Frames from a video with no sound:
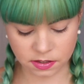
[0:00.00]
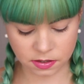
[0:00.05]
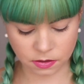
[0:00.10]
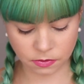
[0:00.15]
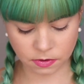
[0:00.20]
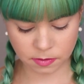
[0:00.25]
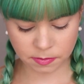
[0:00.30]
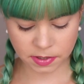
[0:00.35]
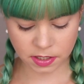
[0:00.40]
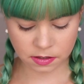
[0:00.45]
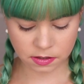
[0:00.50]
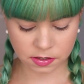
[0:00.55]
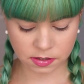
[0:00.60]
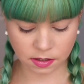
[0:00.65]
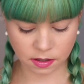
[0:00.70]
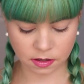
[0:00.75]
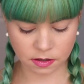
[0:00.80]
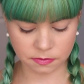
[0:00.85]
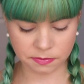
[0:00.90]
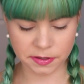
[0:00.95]
So what I'm going to
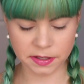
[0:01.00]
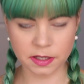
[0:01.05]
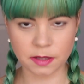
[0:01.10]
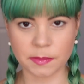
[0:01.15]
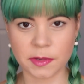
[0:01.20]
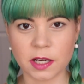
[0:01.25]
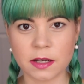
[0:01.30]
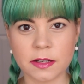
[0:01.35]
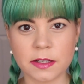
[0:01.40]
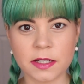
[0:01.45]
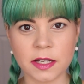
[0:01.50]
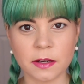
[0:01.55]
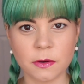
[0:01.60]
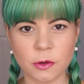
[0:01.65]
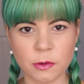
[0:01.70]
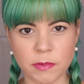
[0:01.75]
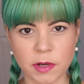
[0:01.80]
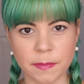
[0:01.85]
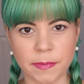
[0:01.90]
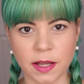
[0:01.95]
start off with, I'm not going to tell
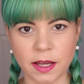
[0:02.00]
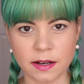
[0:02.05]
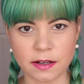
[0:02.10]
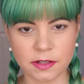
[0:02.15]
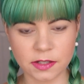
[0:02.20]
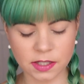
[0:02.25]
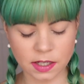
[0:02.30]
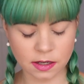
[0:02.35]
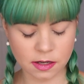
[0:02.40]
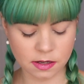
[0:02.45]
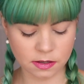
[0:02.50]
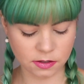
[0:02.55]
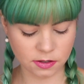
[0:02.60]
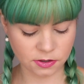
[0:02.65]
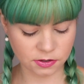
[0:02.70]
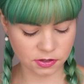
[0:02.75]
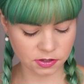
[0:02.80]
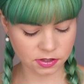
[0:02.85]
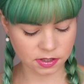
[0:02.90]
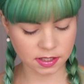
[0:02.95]
you what my plan is yet, and
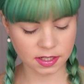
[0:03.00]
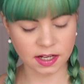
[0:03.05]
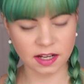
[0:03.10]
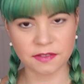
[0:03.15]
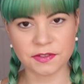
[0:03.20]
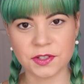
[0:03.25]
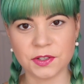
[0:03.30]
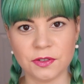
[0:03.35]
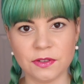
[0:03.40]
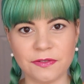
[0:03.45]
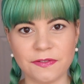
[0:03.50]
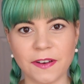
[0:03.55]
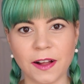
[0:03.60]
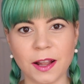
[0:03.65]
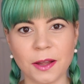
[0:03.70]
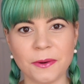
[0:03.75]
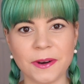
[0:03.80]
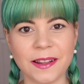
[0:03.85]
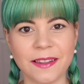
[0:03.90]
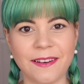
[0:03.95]
you're just going to have to
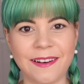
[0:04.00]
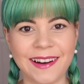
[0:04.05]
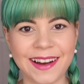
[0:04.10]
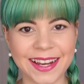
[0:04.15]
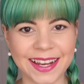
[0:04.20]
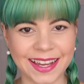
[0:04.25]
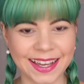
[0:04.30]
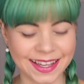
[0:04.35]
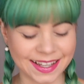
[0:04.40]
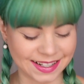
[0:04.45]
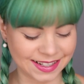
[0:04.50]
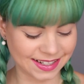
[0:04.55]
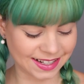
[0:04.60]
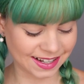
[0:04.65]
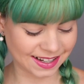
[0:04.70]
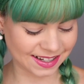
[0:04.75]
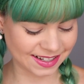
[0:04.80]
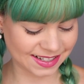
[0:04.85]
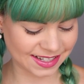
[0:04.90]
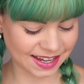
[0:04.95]
follow along and
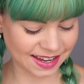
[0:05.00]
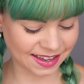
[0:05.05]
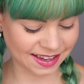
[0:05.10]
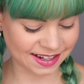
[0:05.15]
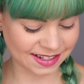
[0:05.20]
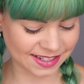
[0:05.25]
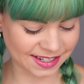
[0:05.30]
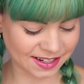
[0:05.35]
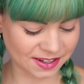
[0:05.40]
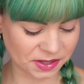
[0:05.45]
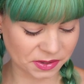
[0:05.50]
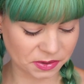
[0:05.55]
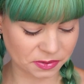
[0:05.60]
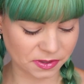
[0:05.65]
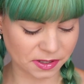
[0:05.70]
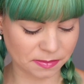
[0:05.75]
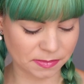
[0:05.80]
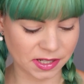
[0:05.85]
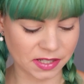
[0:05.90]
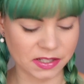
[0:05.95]
uh, take it as it goes
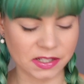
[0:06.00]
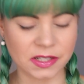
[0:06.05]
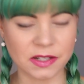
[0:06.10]
with me.